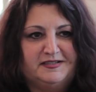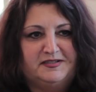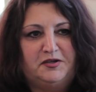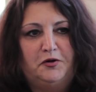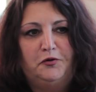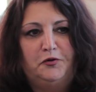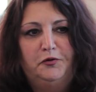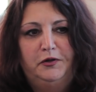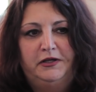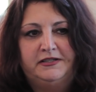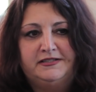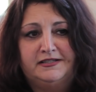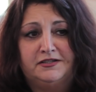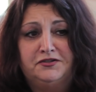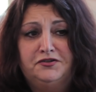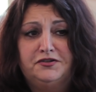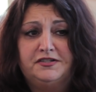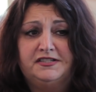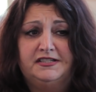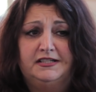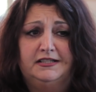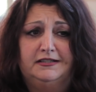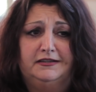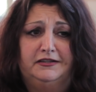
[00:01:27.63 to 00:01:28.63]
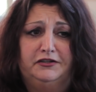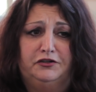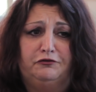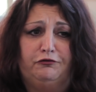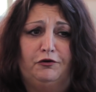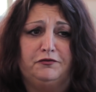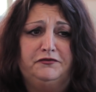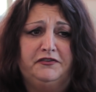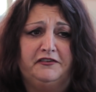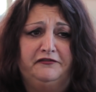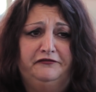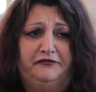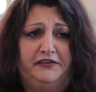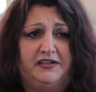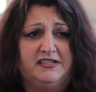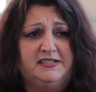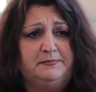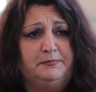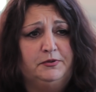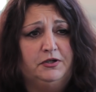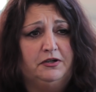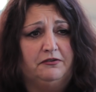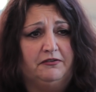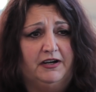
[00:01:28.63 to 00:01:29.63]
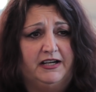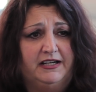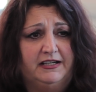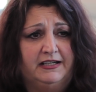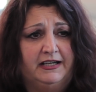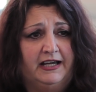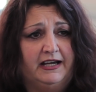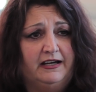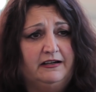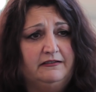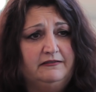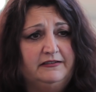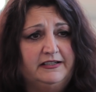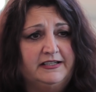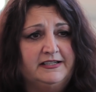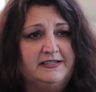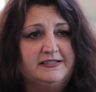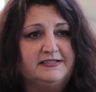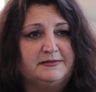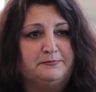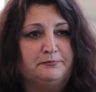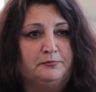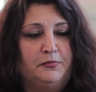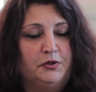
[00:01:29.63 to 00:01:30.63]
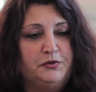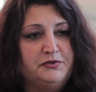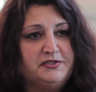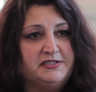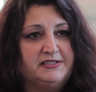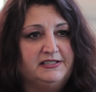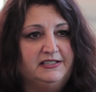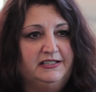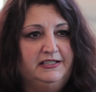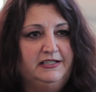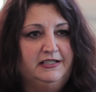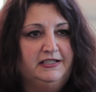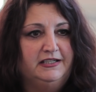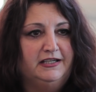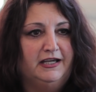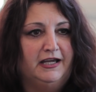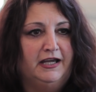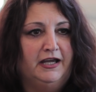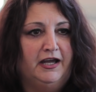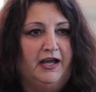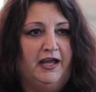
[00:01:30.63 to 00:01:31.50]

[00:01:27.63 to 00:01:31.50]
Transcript: So it's interesting. The growth of Facebook right now is mostly